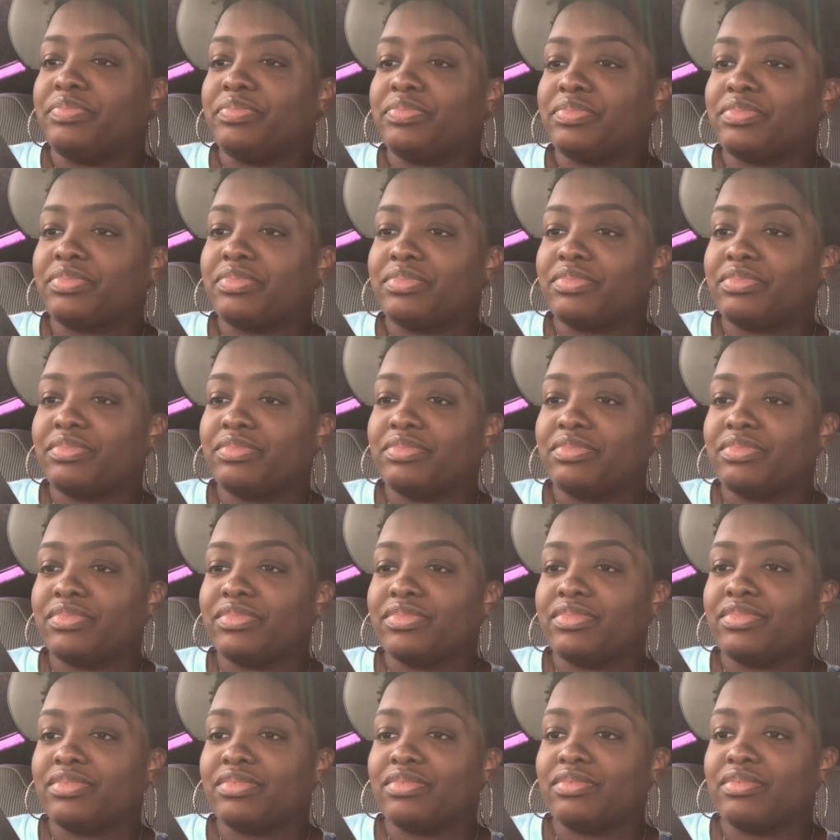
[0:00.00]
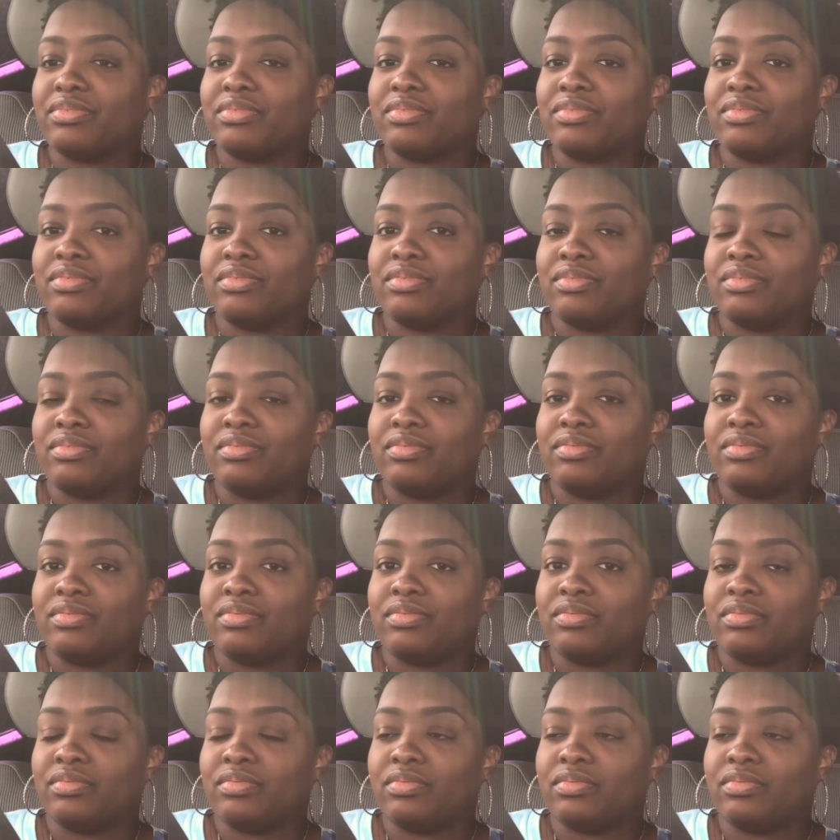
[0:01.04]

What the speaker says: (silent)